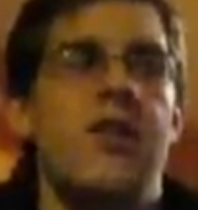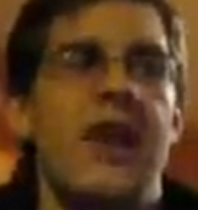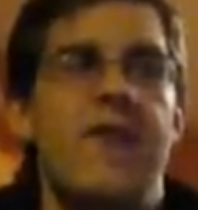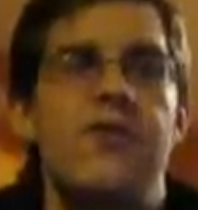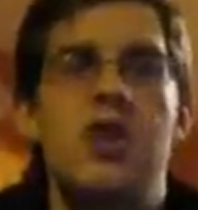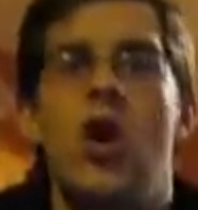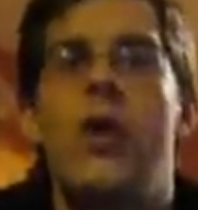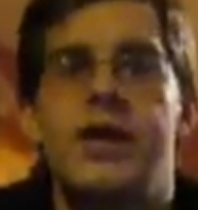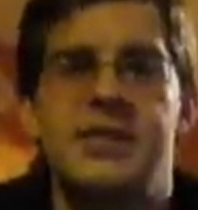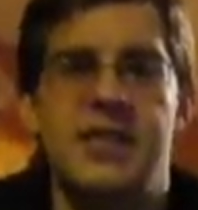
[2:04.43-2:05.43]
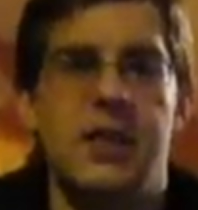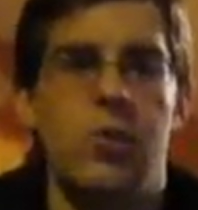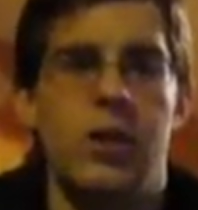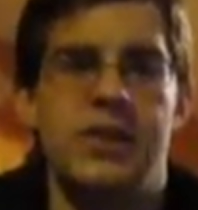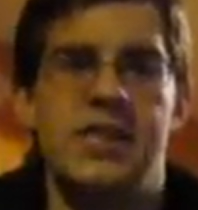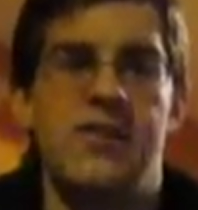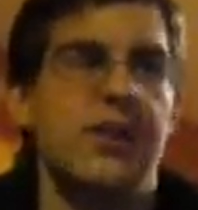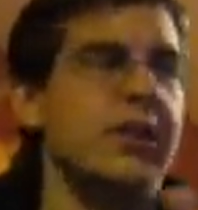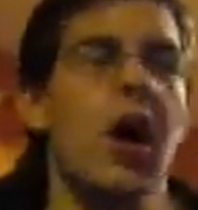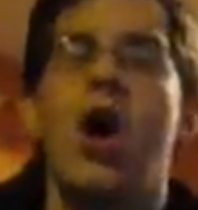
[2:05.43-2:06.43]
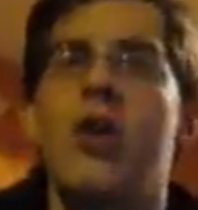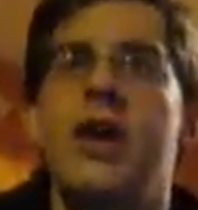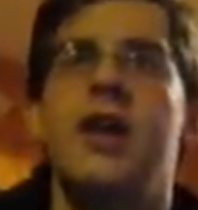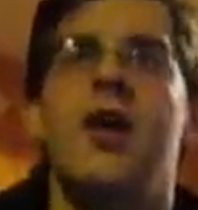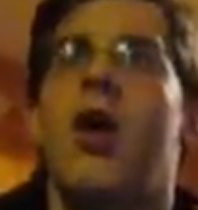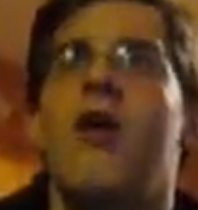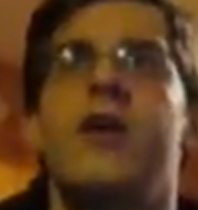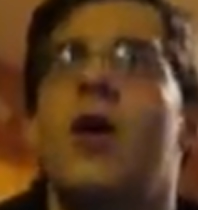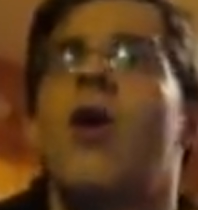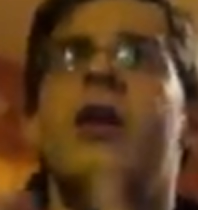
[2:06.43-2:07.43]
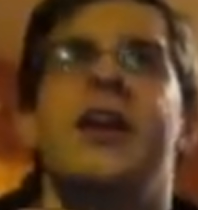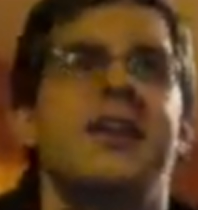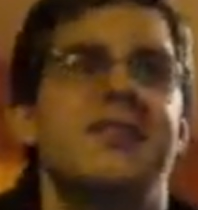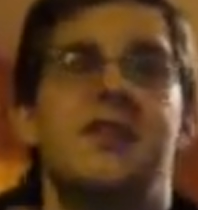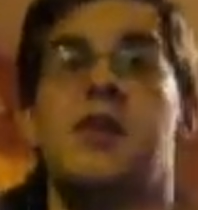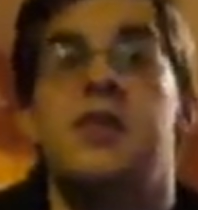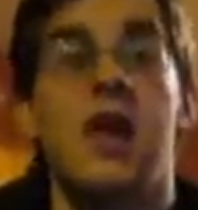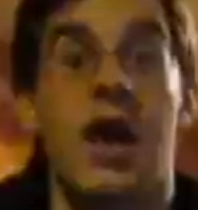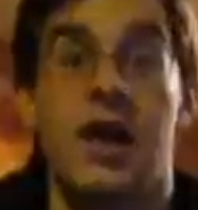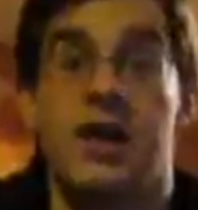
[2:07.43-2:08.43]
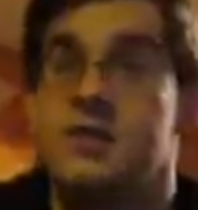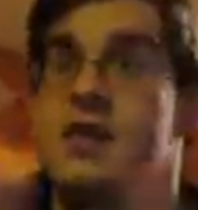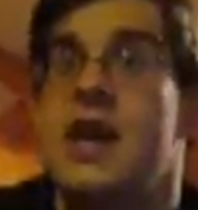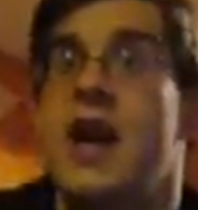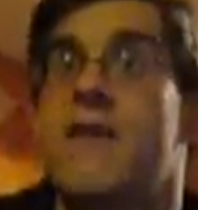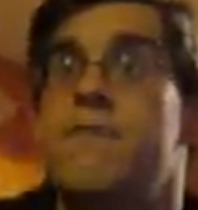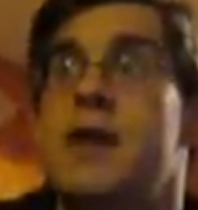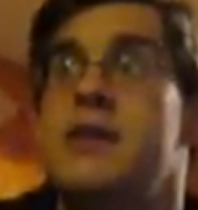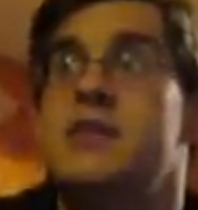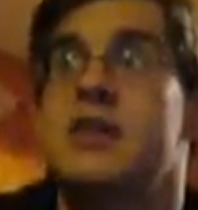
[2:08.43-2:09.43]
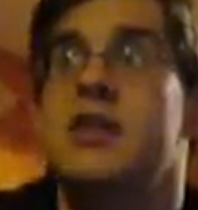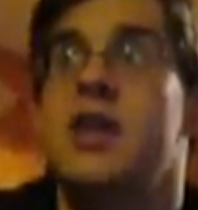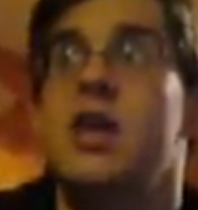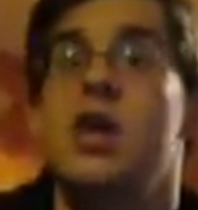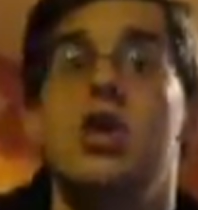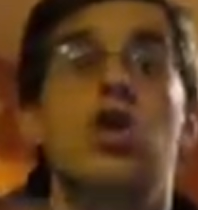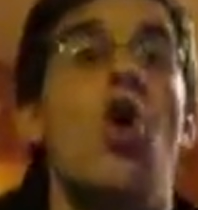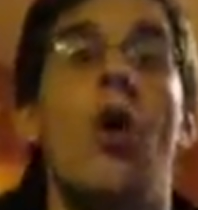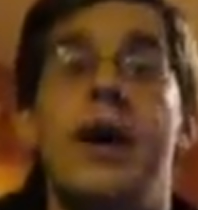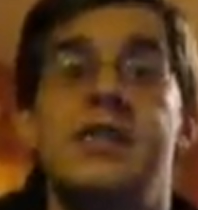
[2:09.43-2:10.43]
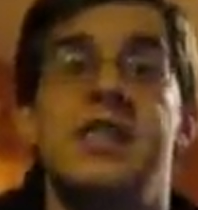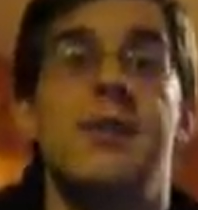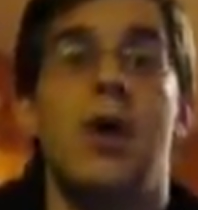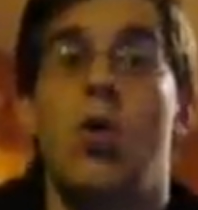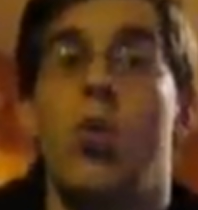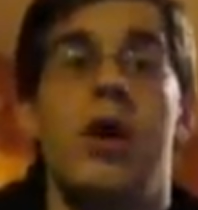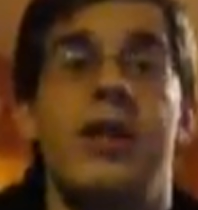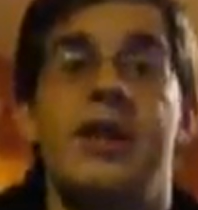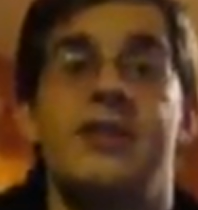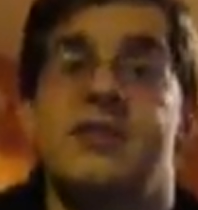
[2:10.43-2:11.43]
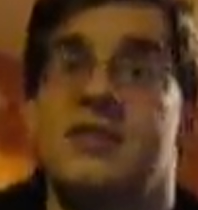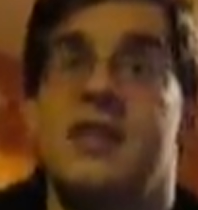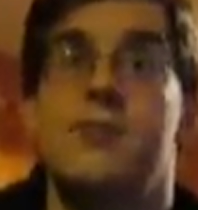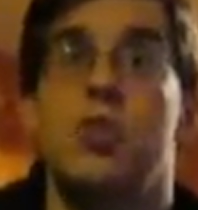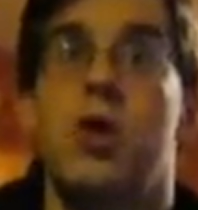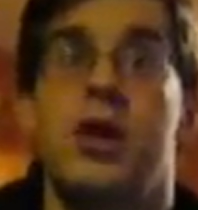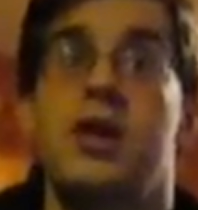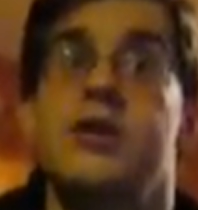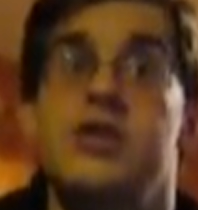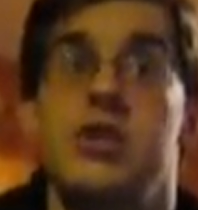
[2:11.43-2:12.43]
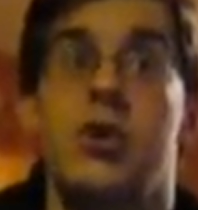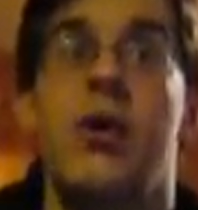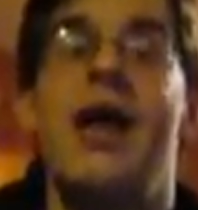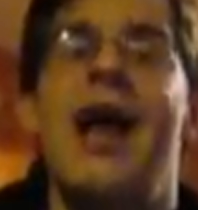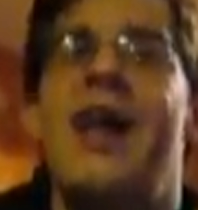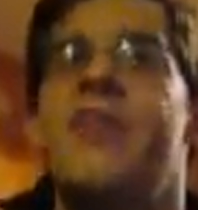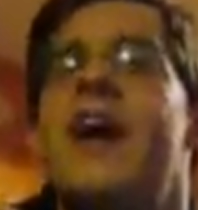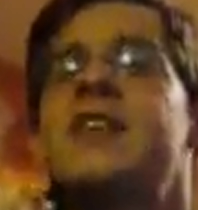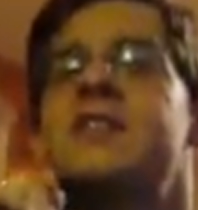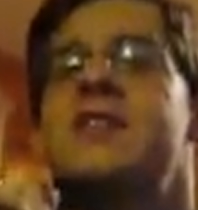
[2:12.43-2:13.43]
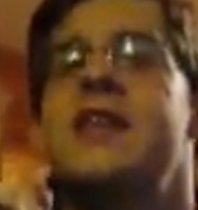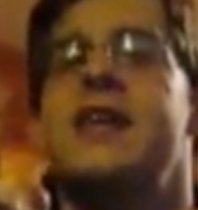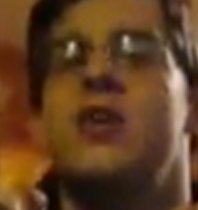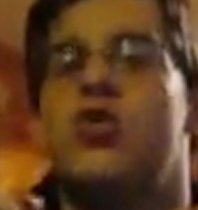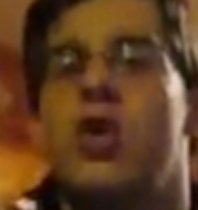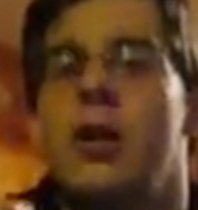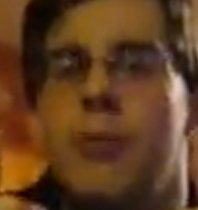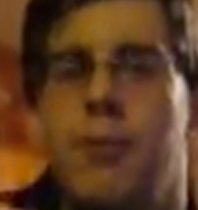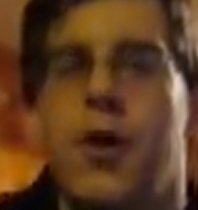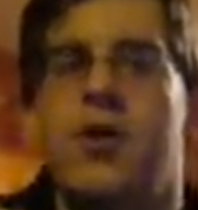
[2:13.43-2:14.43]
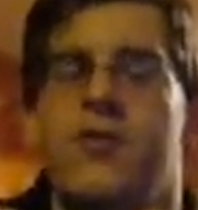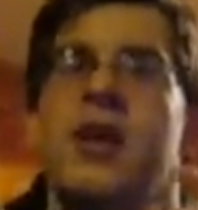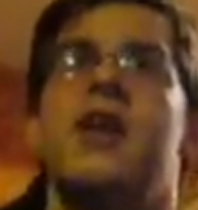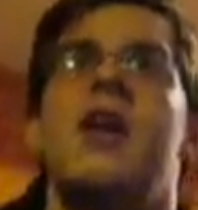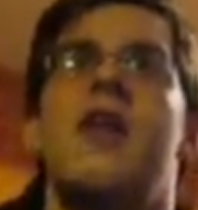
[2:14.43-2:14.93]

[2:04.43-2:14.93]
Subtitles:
They have no idea what to even call it. All they call it is The Thing, because they have basically no idea about what it is except what it can do. And that's the incredible part of it.